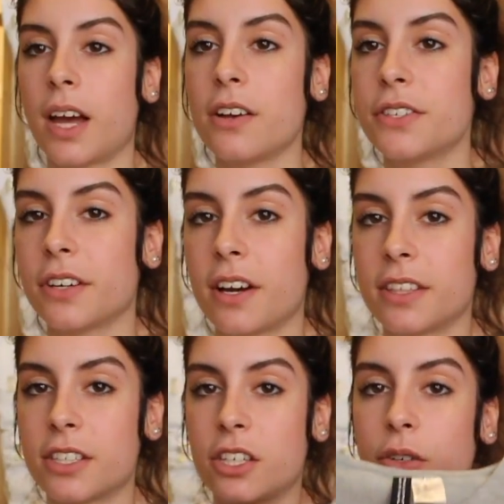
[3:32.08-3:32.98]
I also got
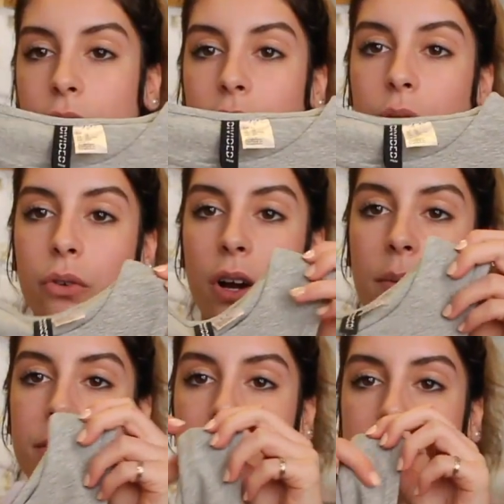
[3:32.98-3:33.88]
this cute little
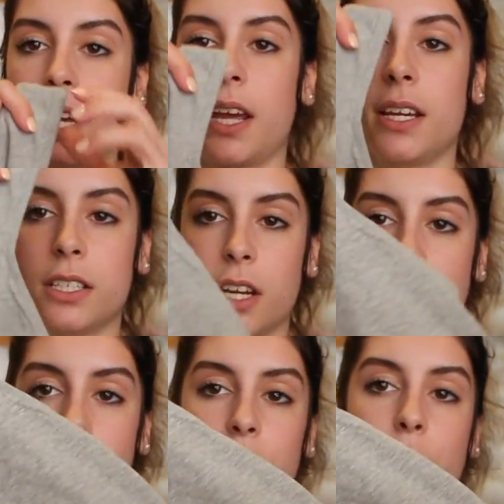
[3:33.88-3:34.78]
crop tank
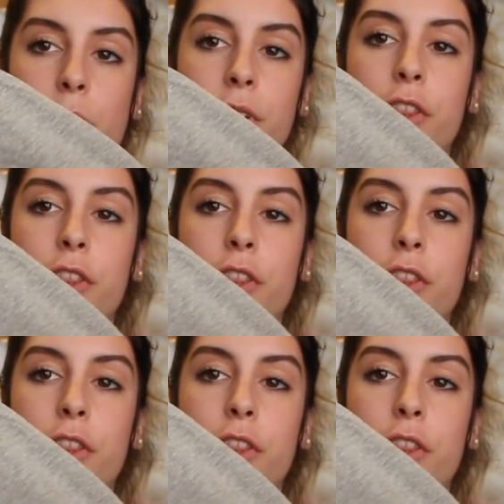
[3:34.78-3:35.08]
top for